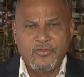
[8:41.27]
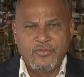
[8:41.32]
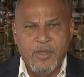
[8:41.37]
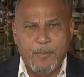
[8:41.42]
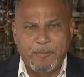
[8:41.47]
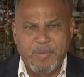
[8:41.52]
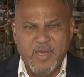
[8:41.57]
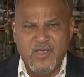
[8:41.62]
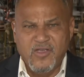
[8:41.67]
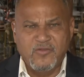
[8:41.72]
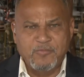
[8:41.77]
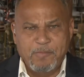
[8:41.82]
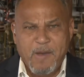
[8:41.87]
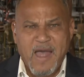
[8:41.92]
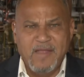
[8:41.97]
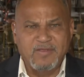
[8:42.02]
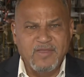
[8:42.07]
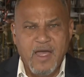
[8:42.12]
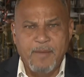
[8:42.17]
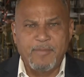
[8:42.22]
The biggest
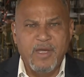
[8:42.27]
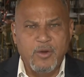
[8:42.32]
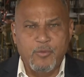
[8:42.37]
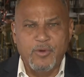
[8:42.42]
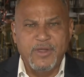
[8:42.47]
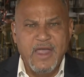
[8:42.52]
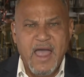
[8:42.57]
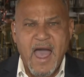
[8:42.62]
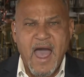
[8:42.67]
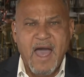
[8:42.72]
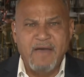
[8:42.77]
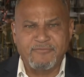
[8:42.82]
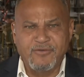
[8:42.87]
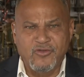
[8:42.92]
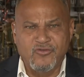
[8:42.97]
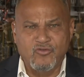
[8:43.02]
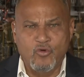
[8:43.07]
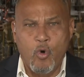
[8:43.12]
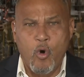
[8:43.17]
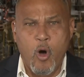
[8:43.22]
pandemic we have
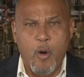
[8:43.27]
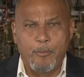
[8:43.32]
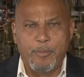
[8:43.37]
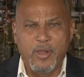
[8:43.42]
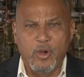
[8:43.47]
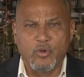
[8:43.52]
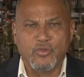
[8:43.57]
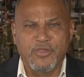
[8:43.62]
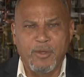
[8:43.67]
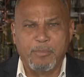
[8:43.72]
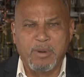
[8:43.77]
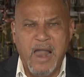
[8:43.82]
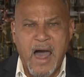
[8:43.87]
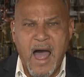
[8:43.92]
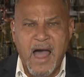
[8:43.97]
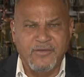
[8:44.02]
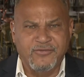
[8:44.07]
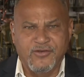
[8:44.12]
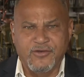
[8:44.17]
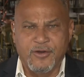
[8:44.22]
is called Bill de
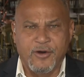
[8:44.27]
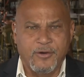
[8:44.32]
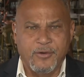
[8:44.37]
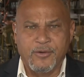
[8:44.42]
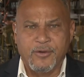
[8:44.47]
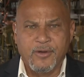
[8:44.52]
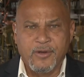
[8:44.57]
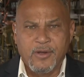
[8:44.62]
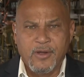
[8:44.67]
Blasio.